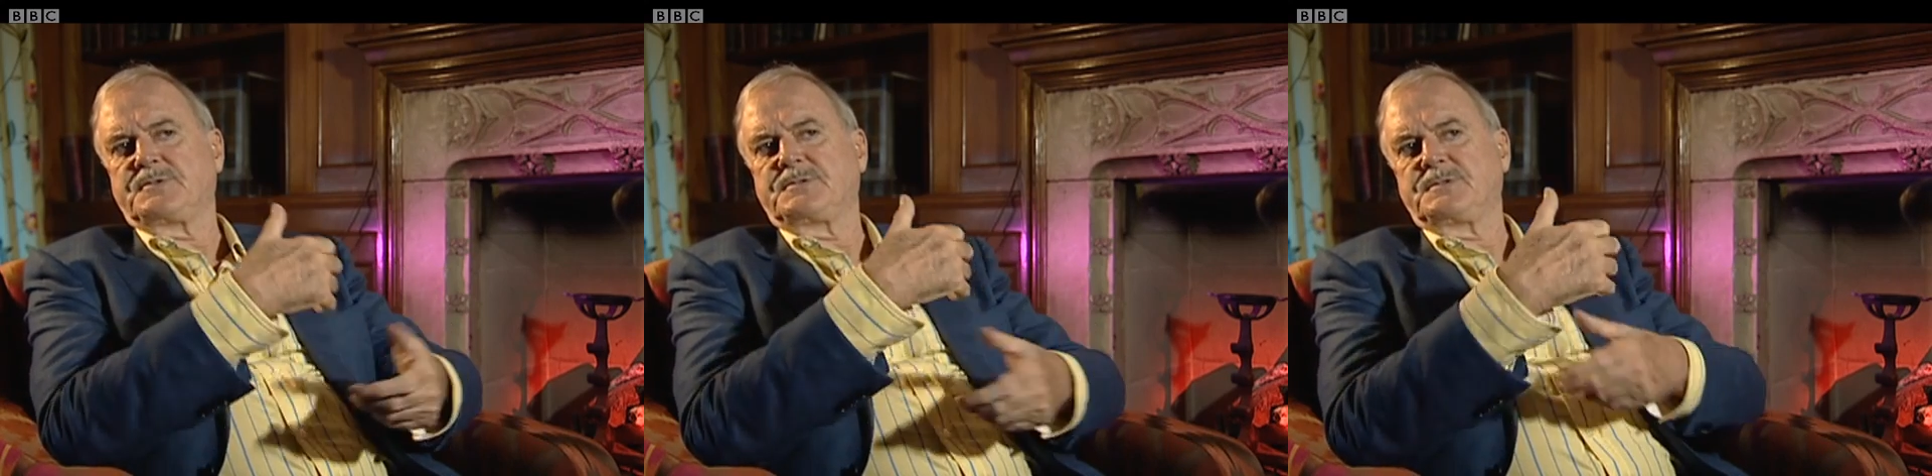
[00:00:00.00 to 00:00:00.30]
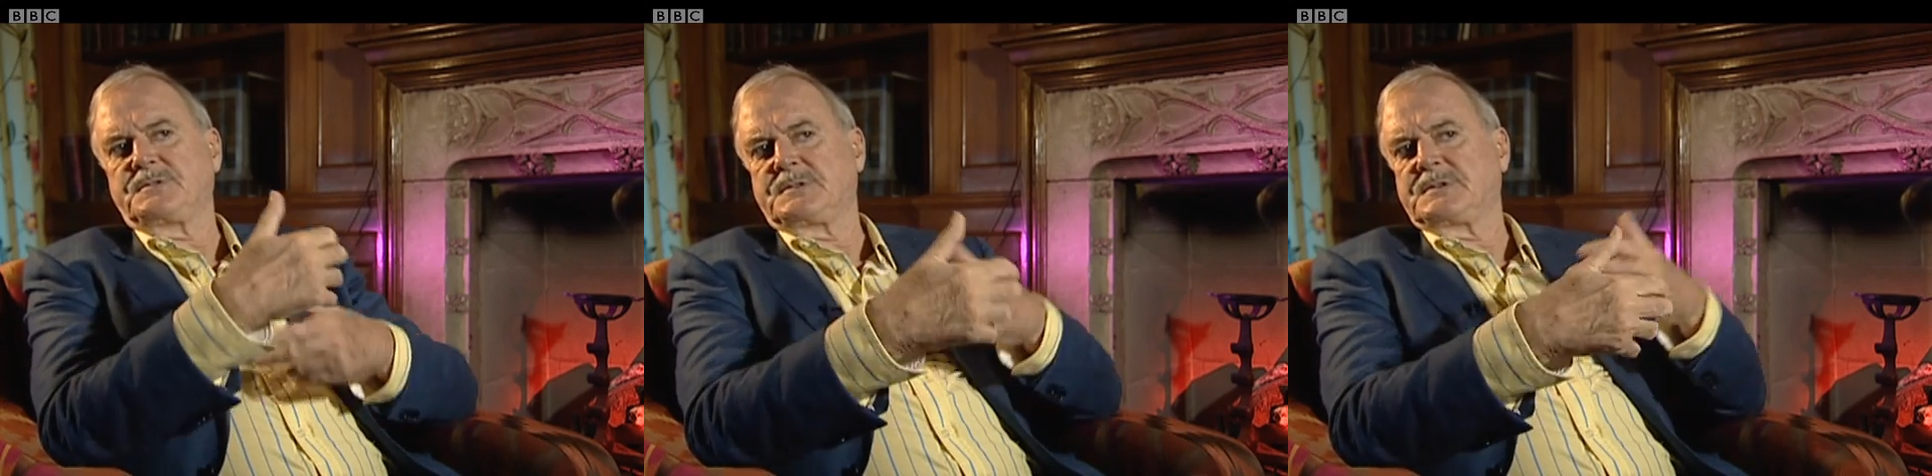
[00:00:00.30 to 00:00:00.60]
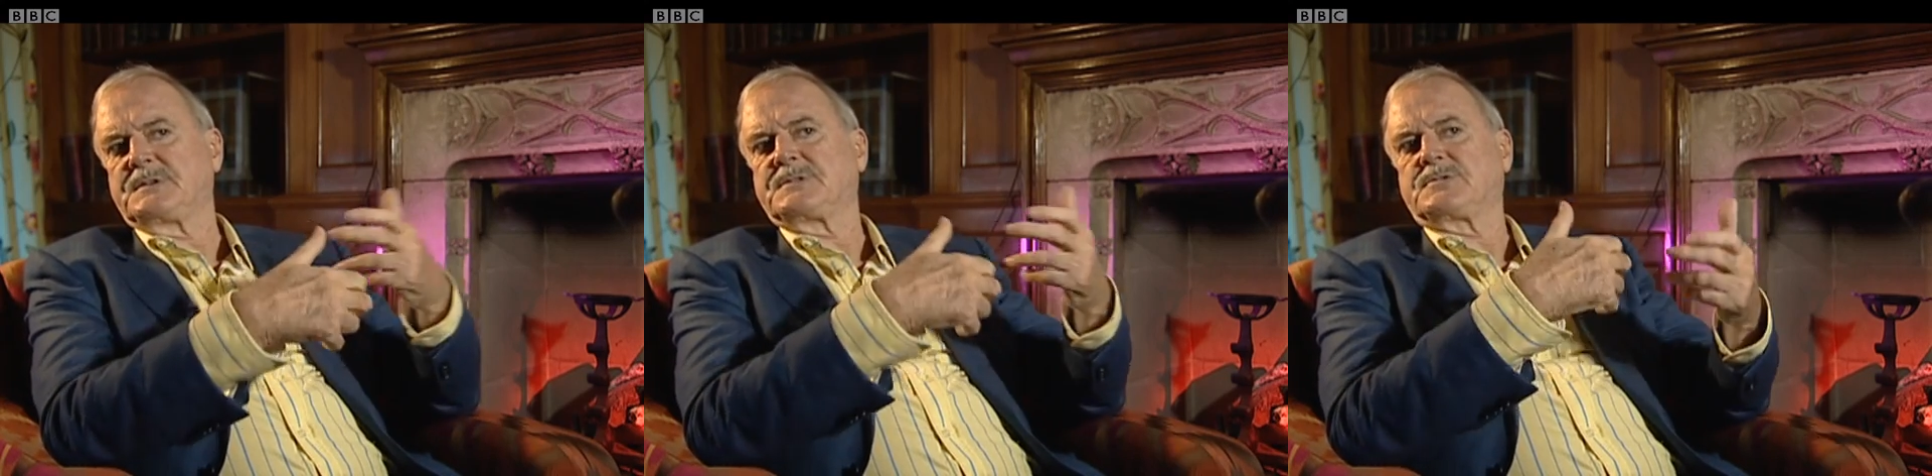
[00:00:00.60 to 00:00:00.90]
produces
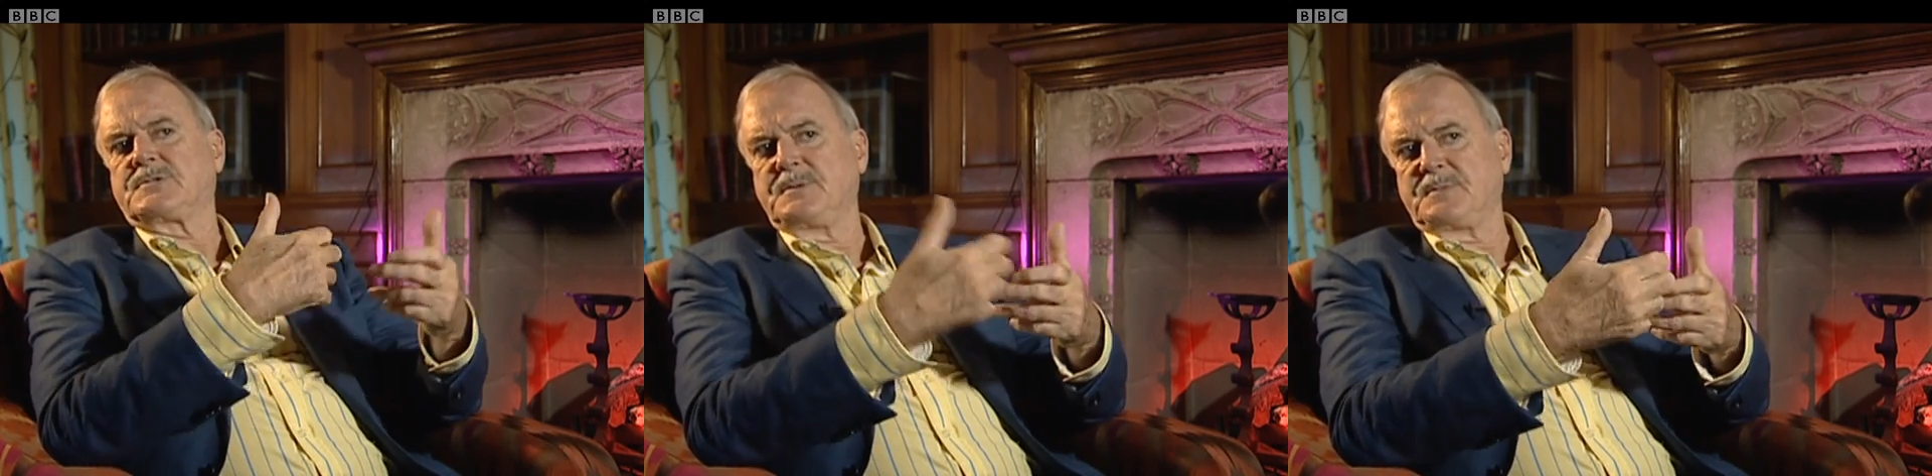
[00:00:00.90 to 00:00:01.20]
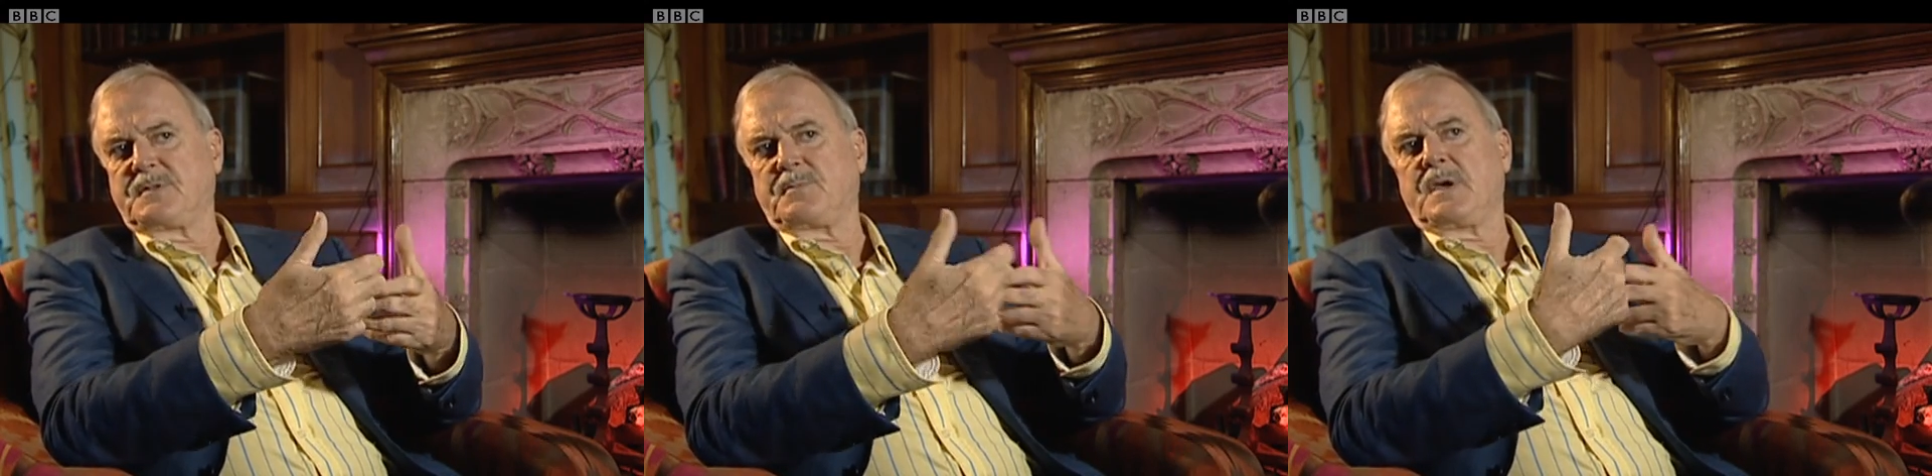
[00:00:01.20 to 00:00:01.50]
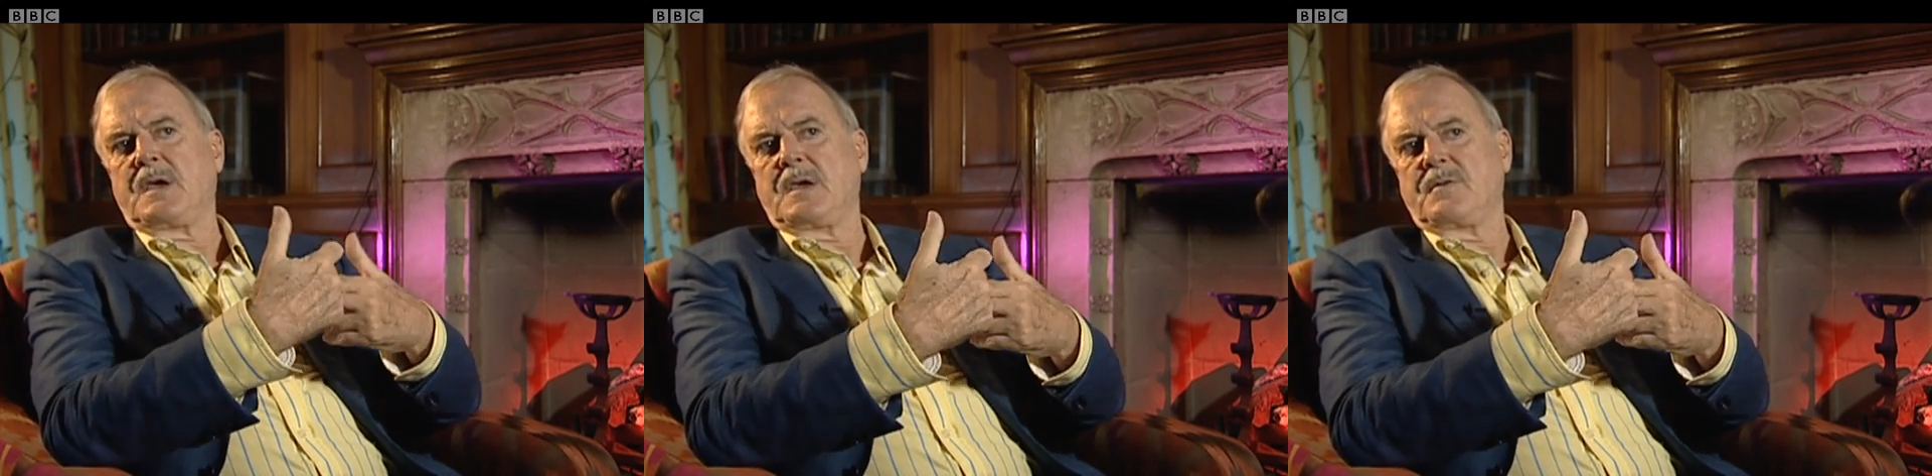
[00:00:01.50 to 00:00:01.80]
extremes of
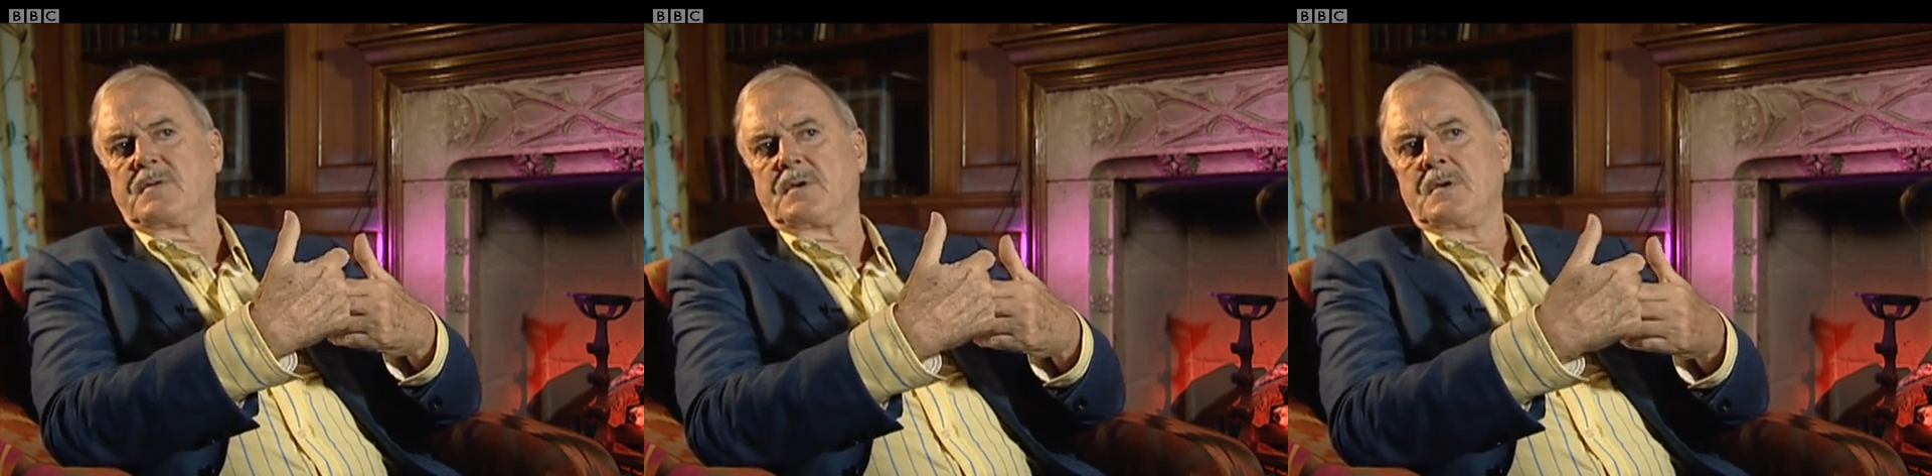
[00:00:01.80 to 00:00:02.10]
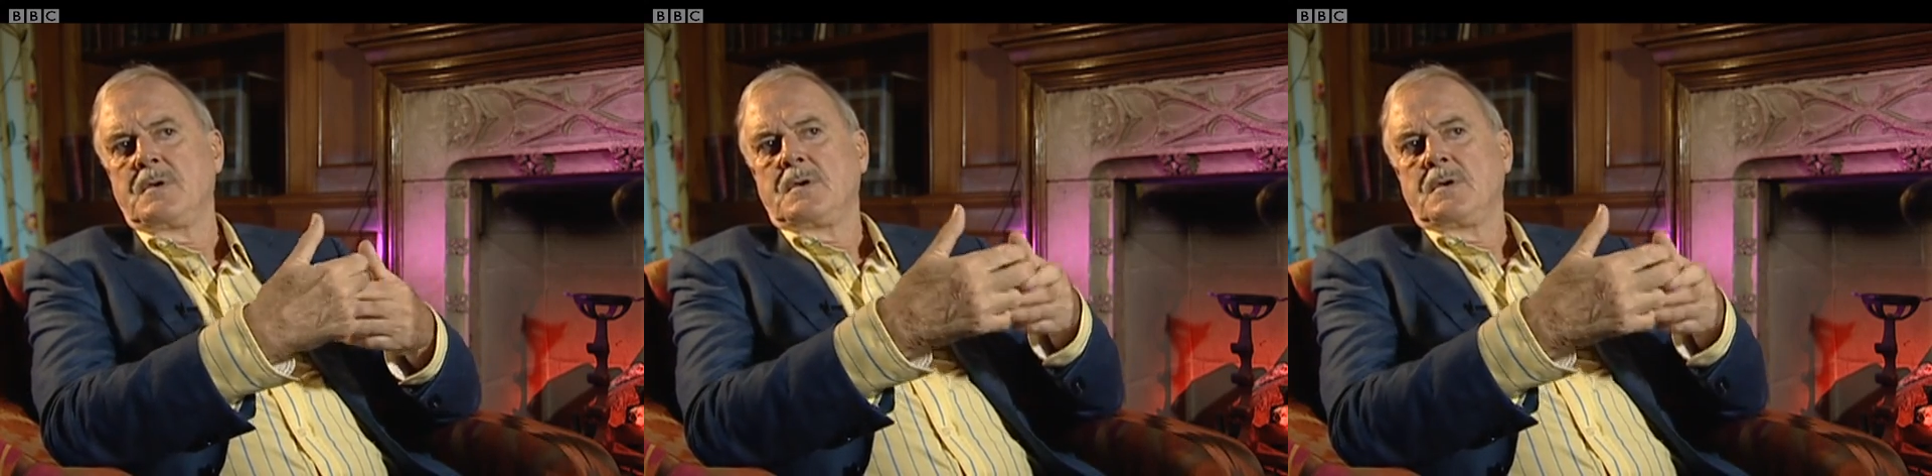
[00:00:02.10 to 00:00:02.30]
behavior.